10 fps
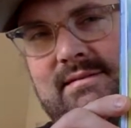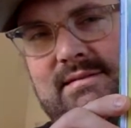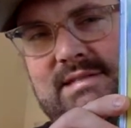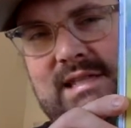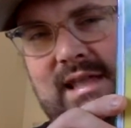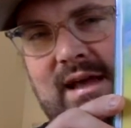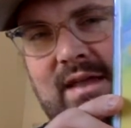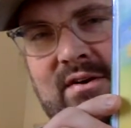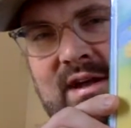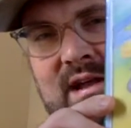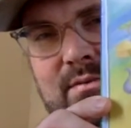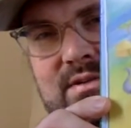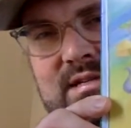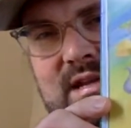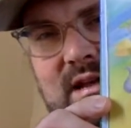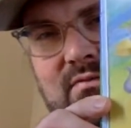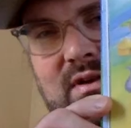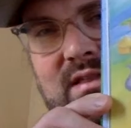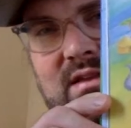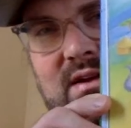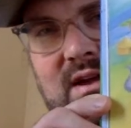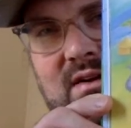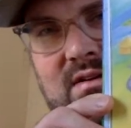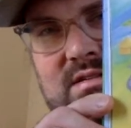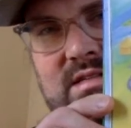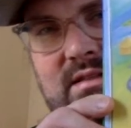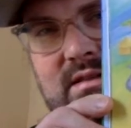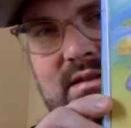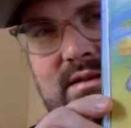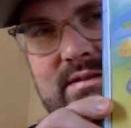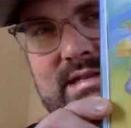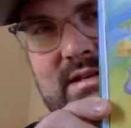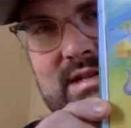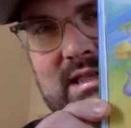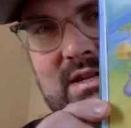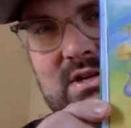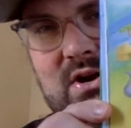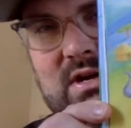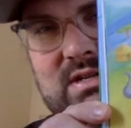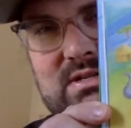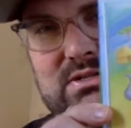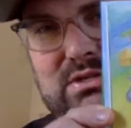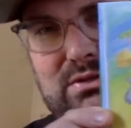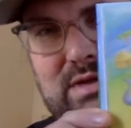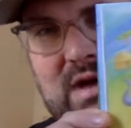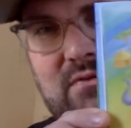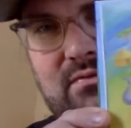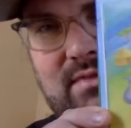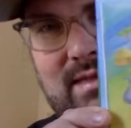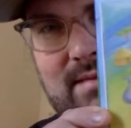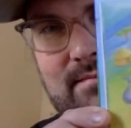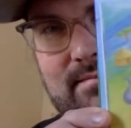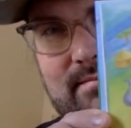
See the other animals covering their ears? Sounds like the donkeys are too loud for them.